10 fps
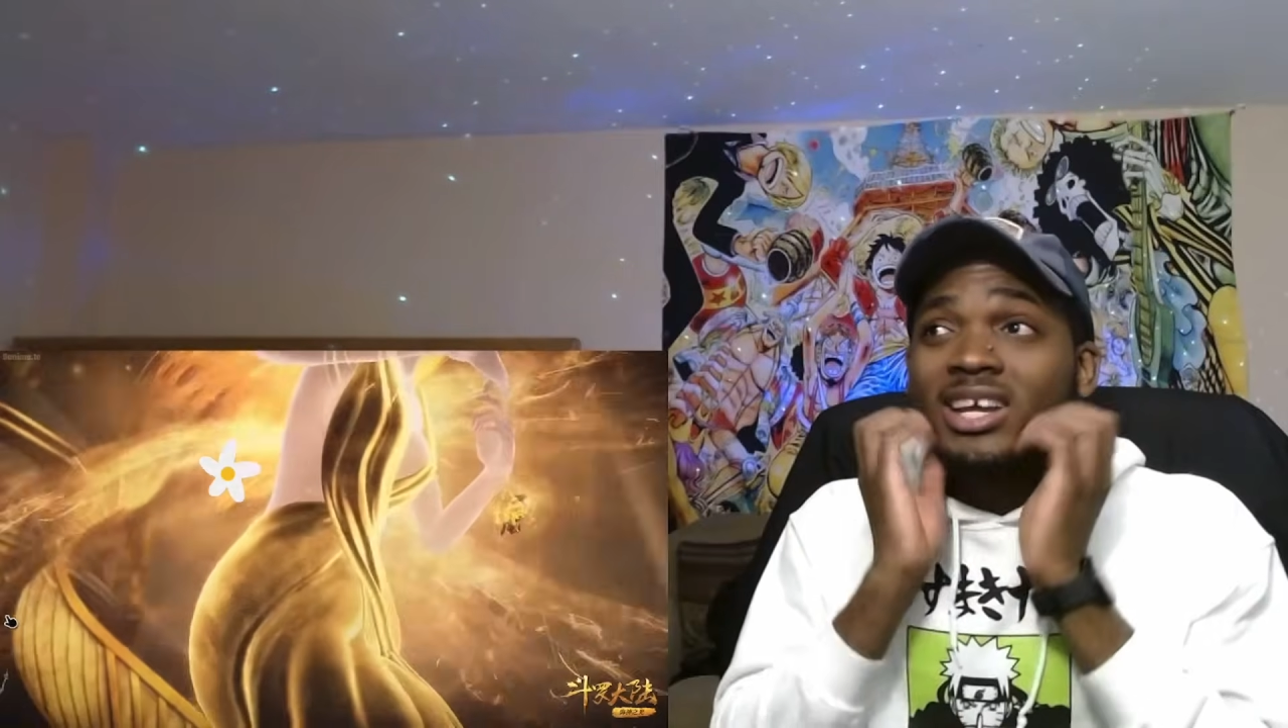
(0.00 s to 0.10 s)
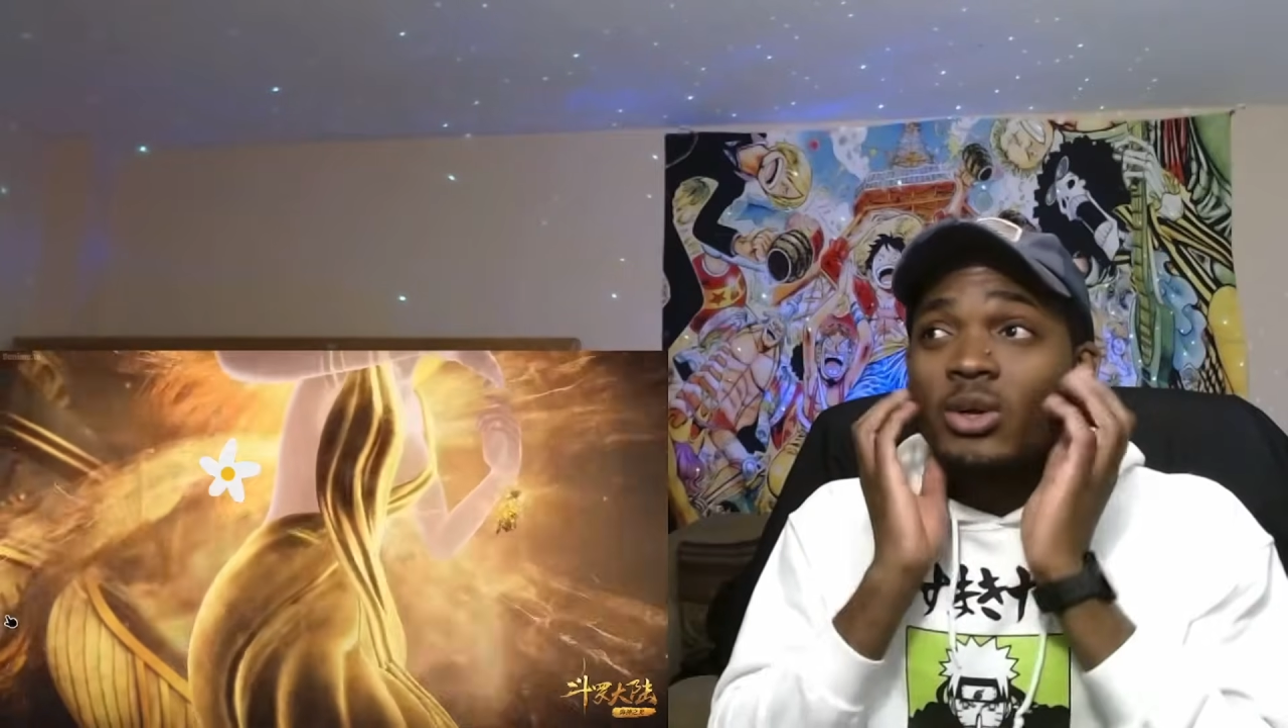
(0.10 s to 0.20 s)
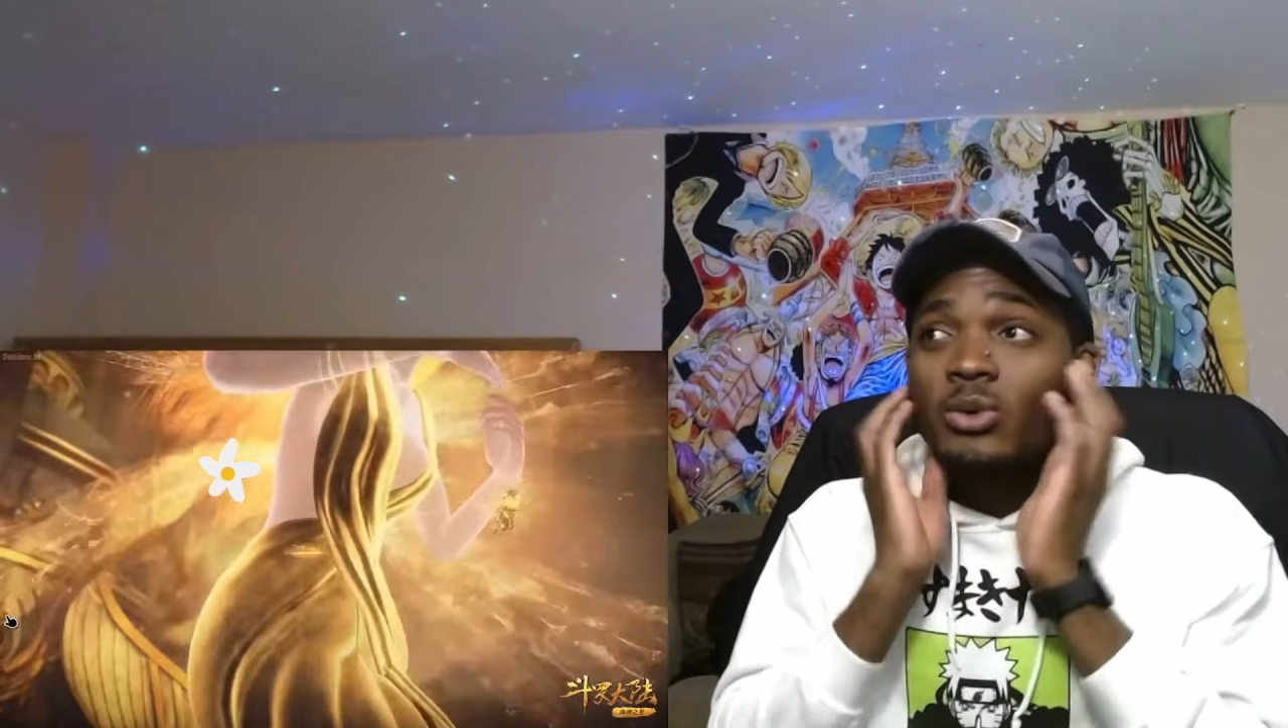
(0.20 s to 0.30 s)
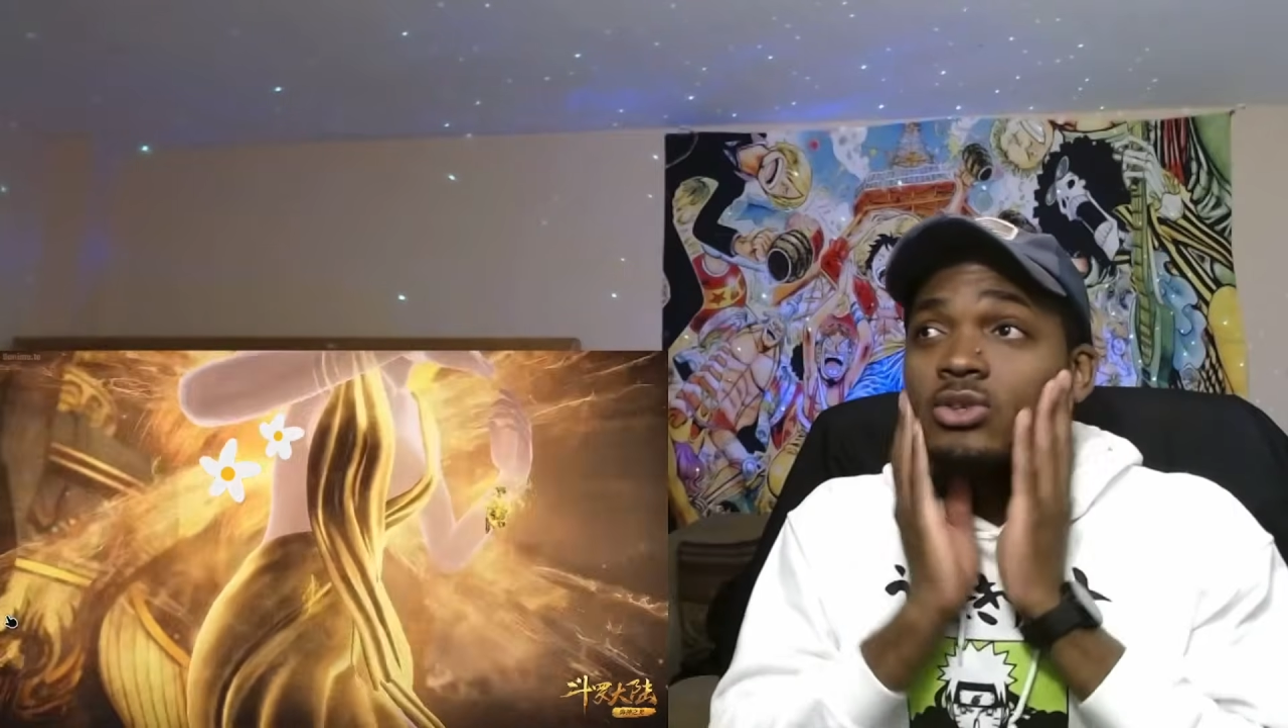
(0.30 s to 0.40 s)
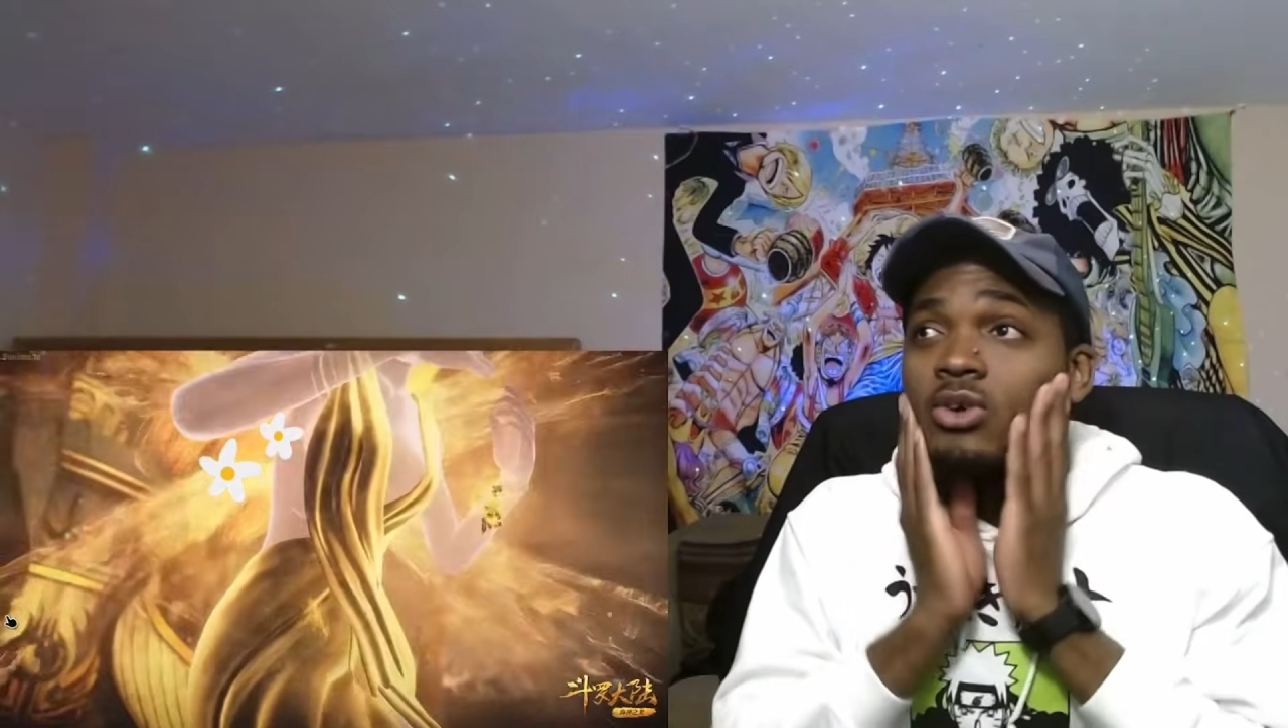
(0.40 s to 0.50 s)

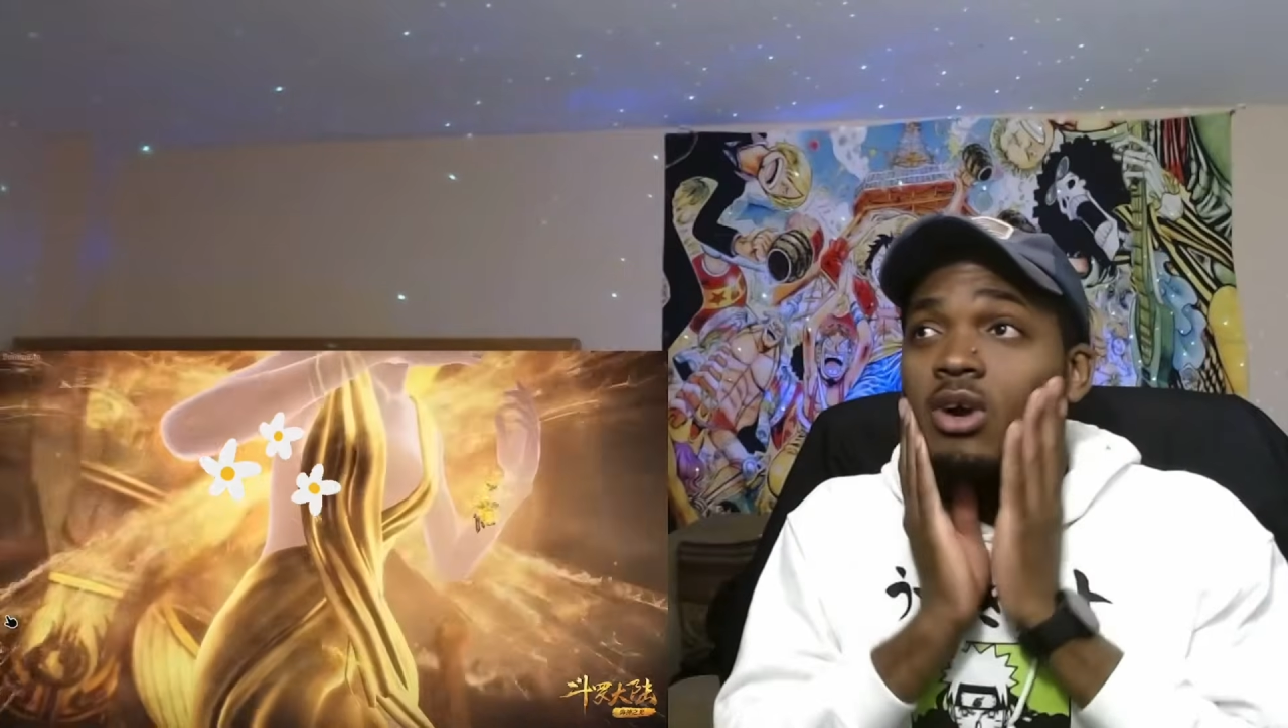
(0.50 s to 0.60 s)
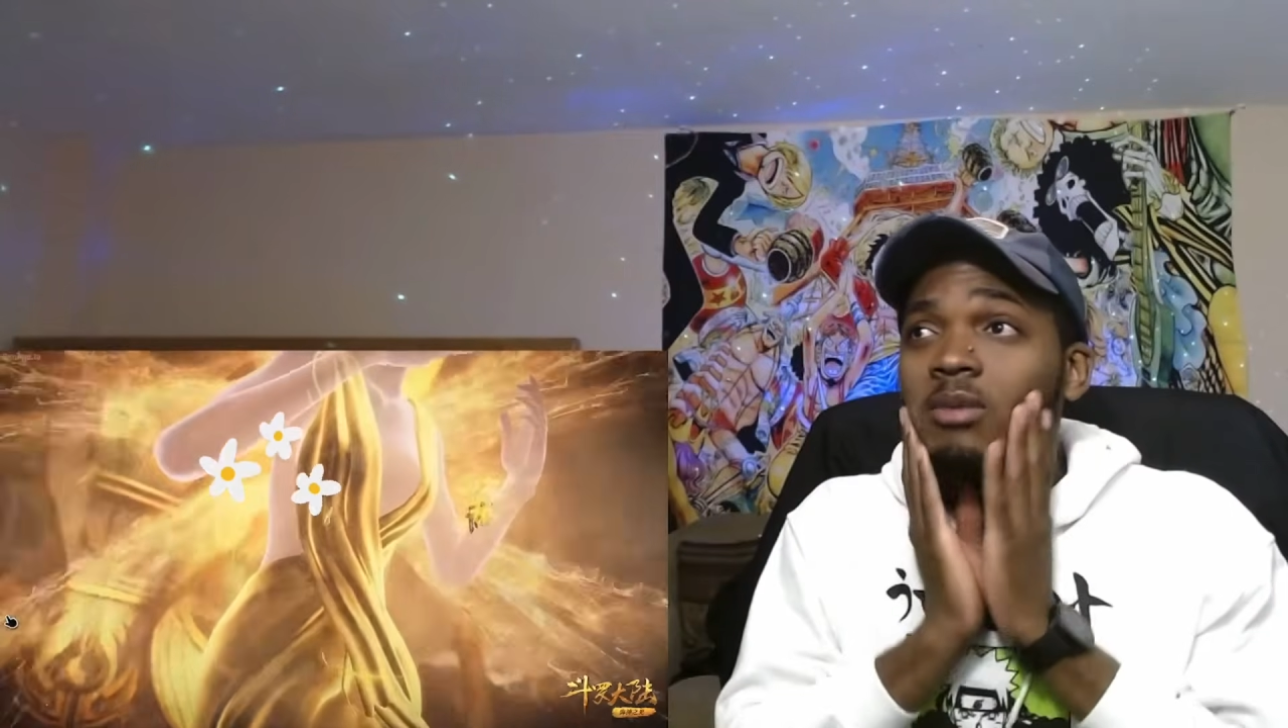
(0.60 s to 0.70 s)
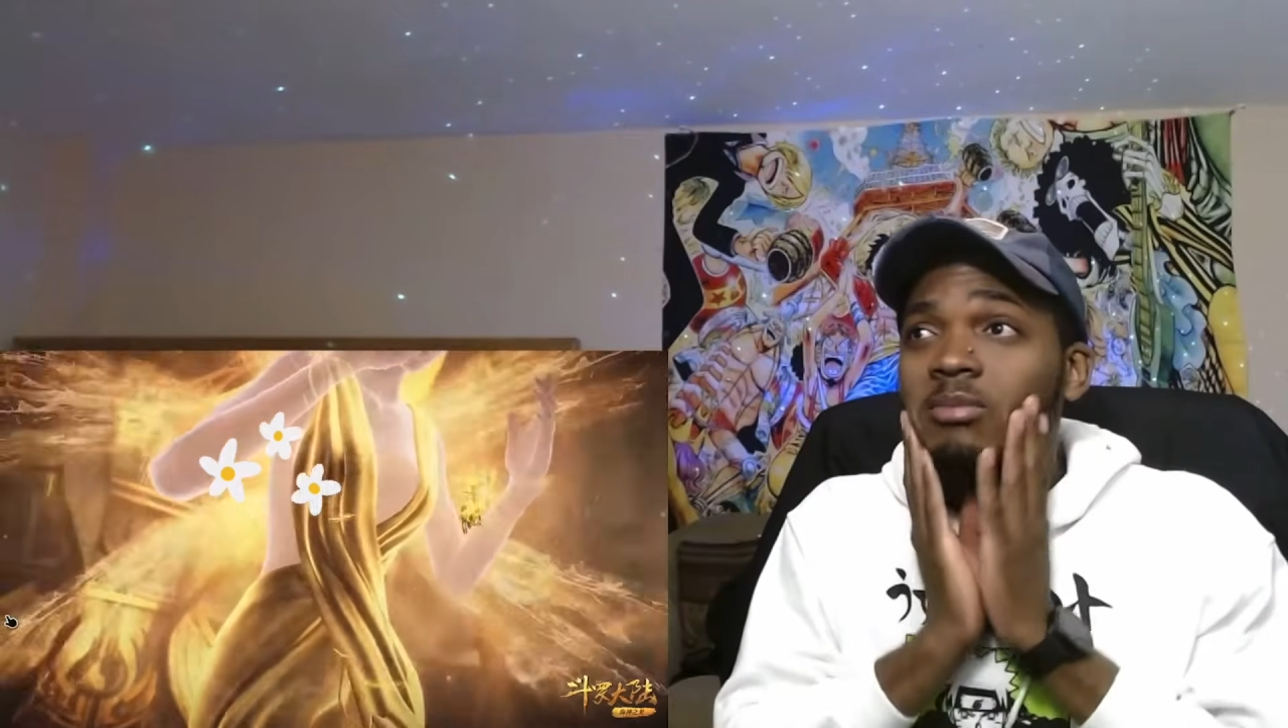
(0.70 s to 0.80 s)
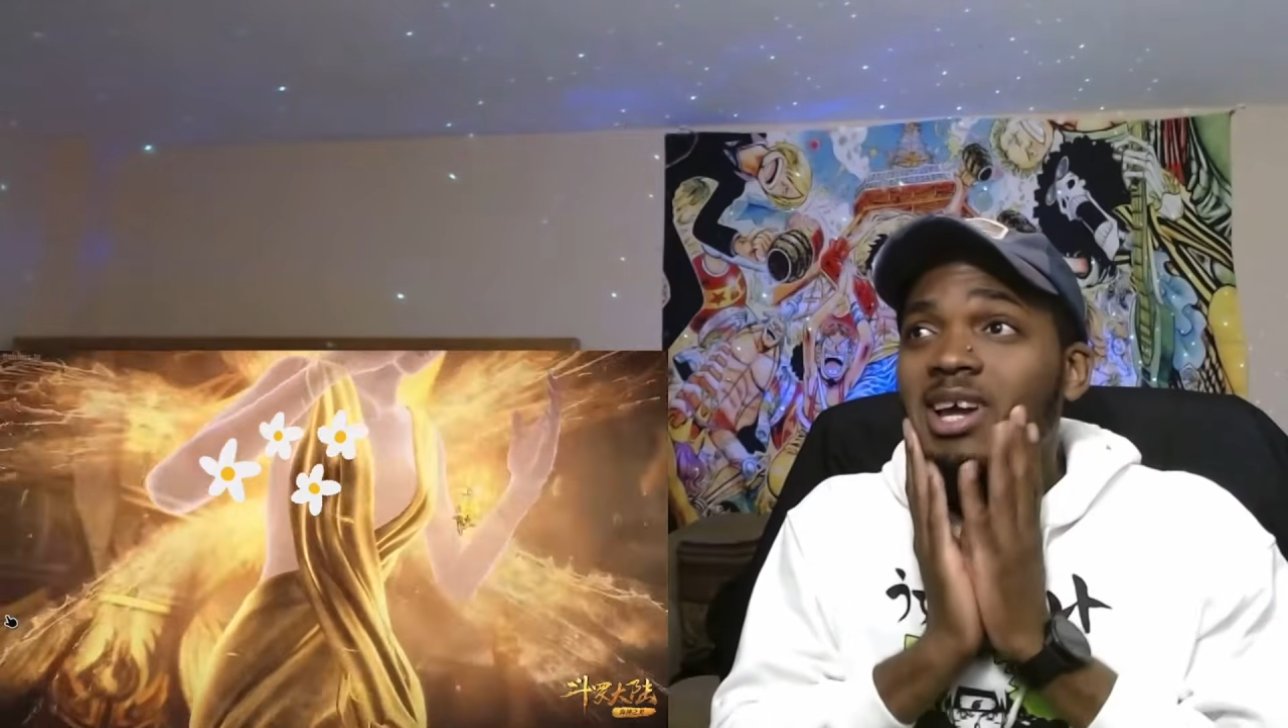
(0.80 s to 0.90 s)
scrub, man.